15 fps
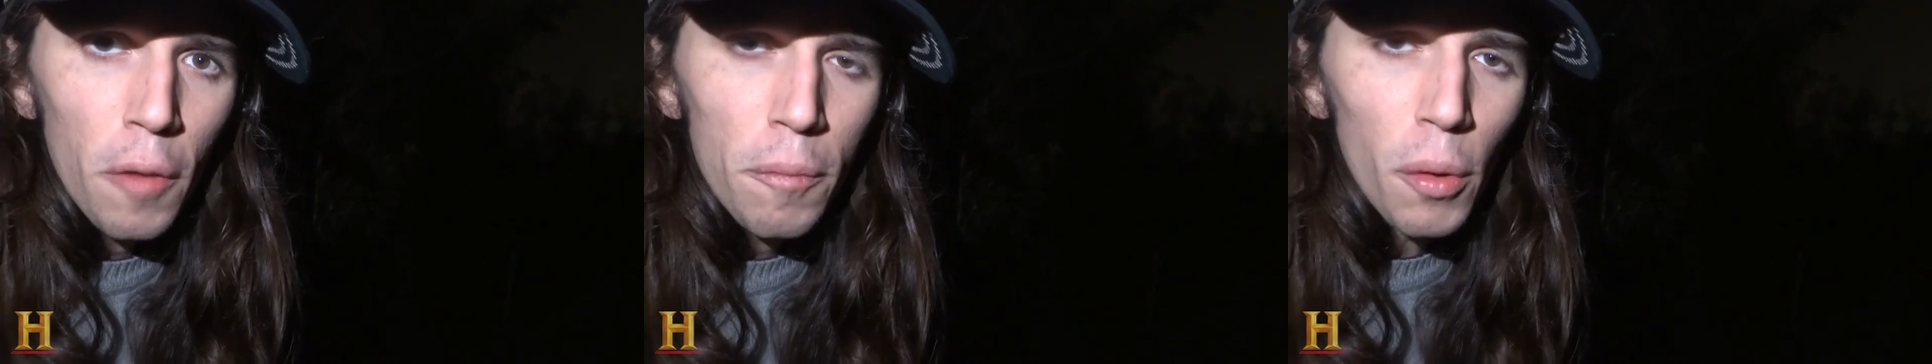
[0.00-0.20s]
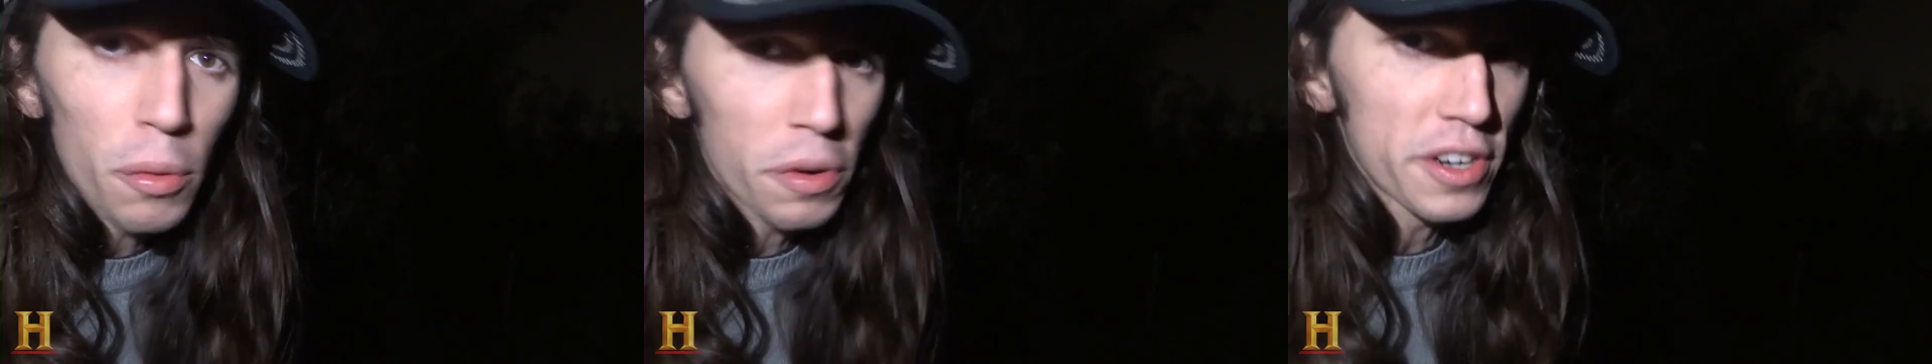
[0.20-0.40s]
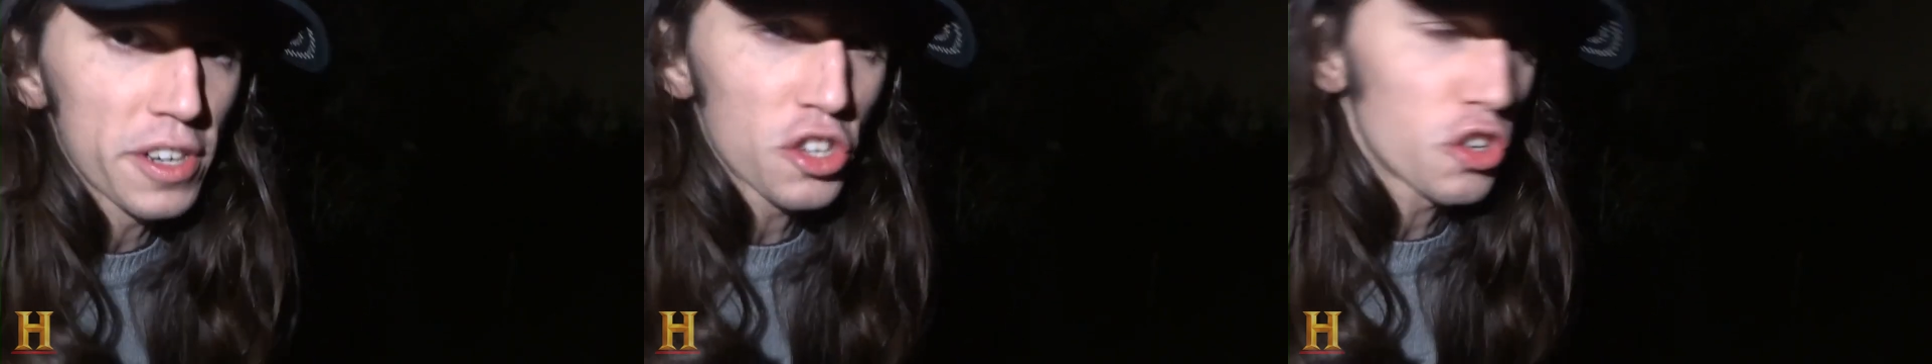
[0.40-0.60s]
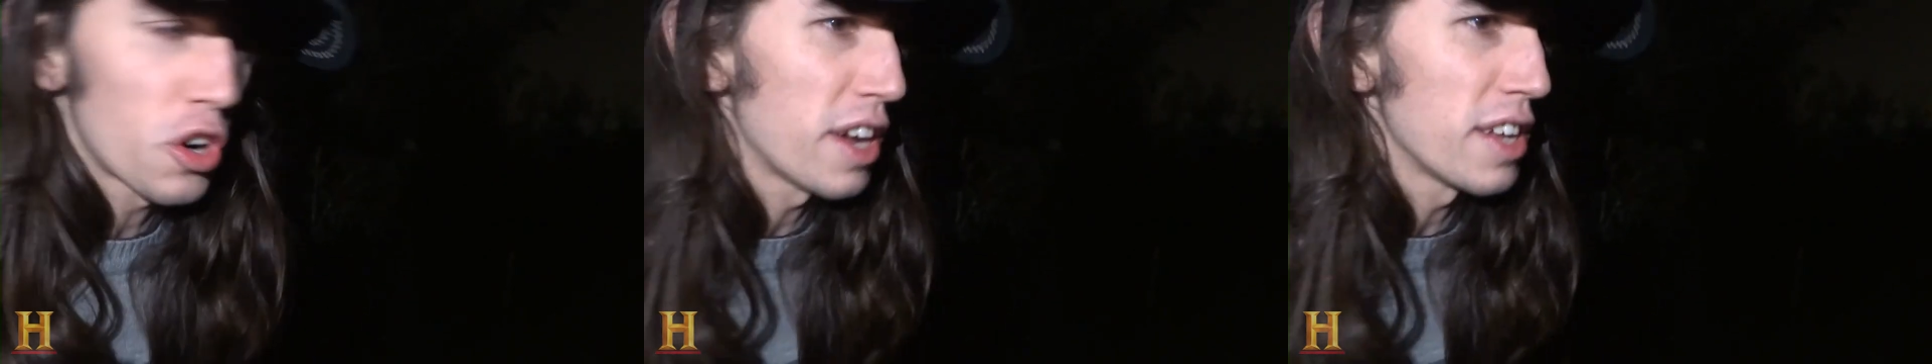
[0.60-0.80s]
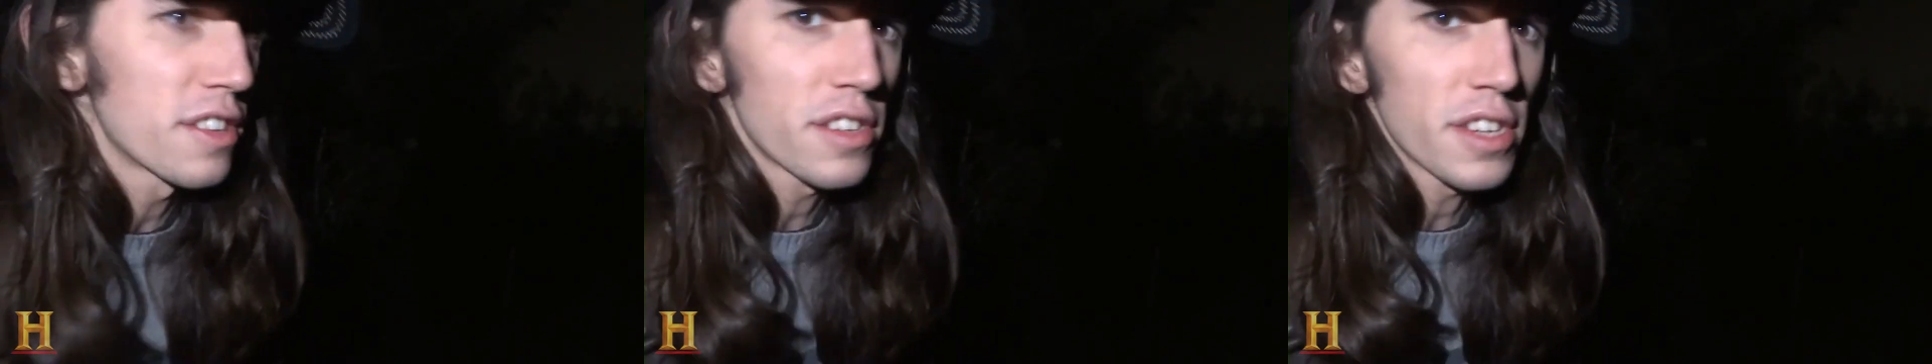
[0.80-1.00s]
But we're gonna
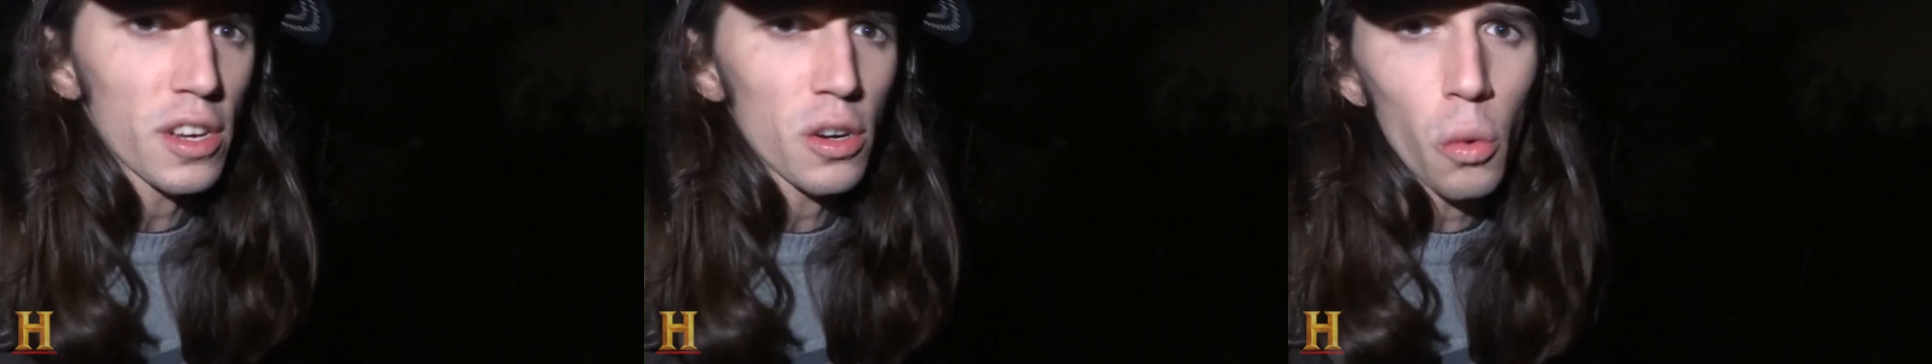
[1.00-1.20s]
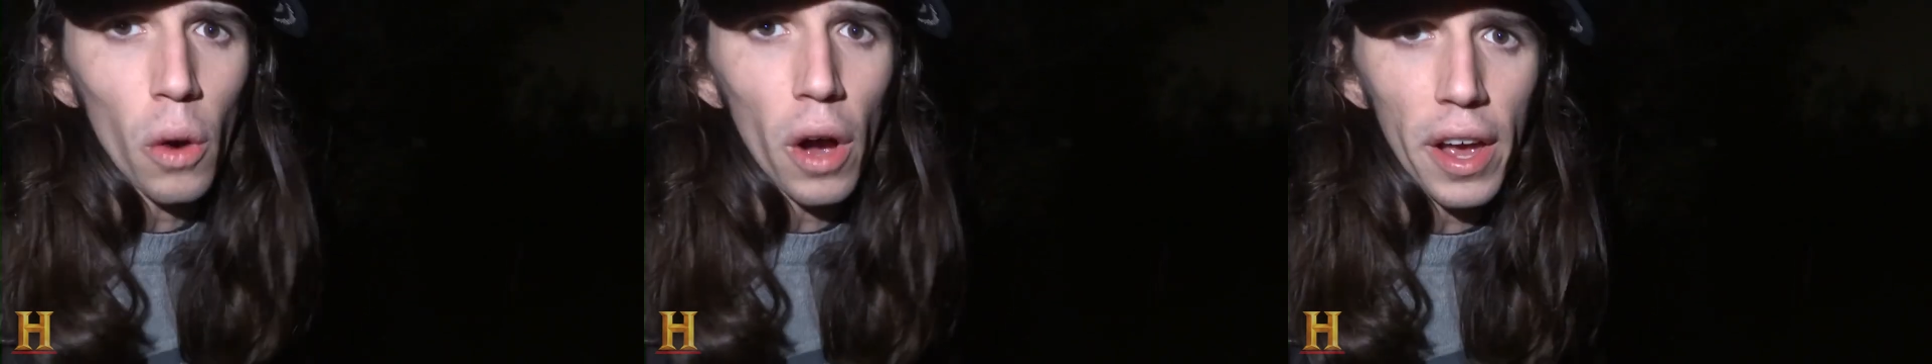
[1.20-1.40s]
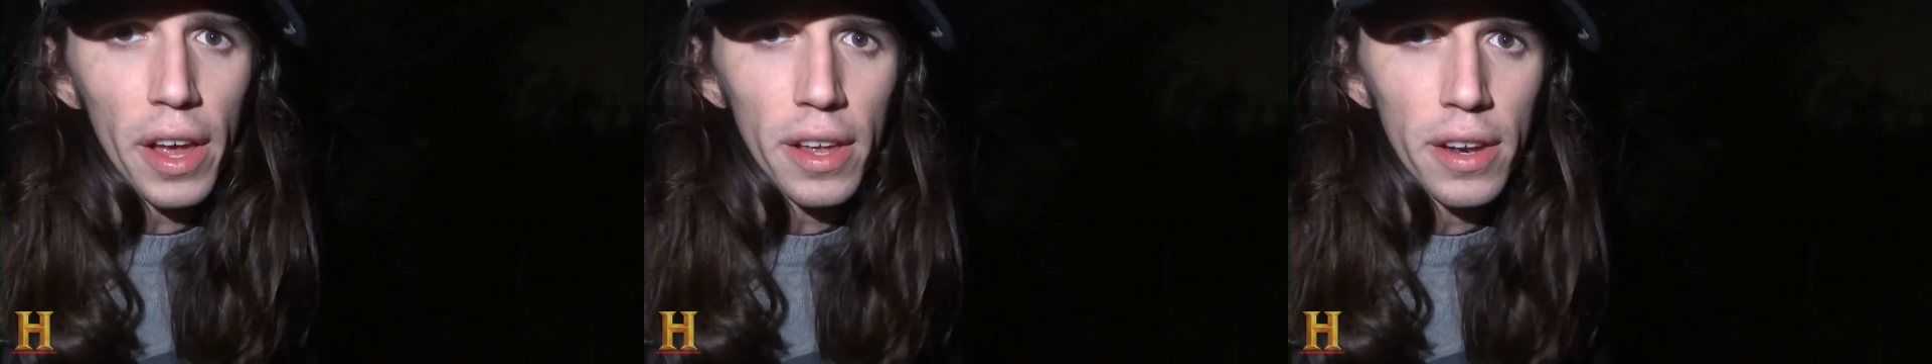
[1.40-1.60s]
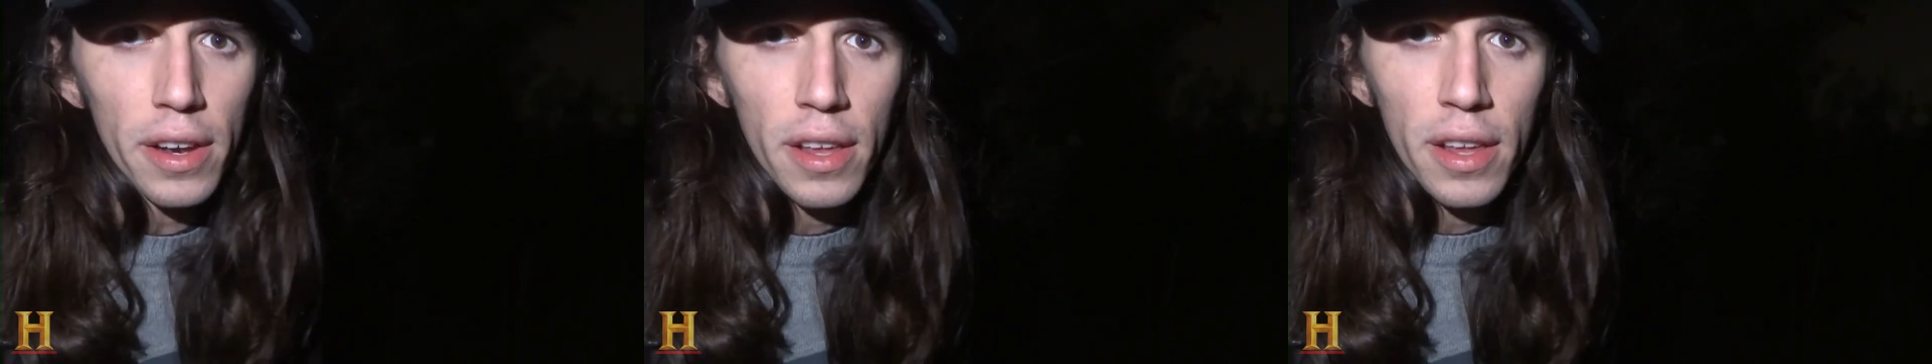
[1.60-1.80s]
try and stay quiet